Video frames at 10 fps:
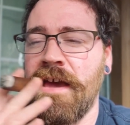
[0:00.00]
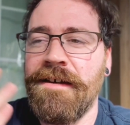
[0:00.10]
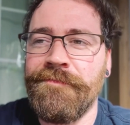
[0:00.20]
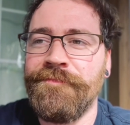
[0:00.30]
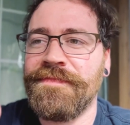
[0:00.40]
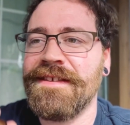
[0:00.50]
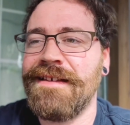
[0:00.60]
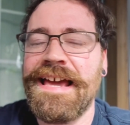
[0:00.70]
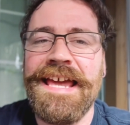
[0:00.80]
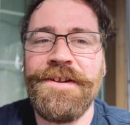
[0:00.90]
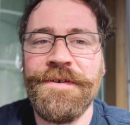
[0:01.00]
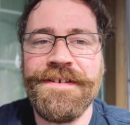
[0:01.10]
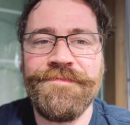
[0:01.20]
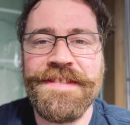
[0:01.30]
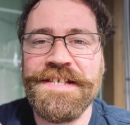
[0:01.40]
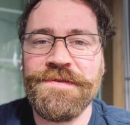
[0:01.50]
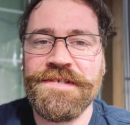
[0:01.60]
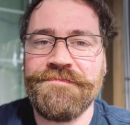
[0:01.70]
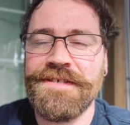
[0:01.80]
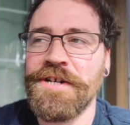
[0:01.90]
Yeah, I can't do it with this
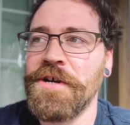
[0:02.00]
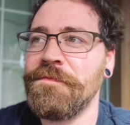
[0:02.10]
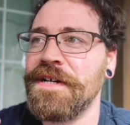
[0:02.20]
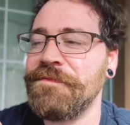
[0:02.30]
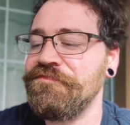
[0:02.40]
cigar, but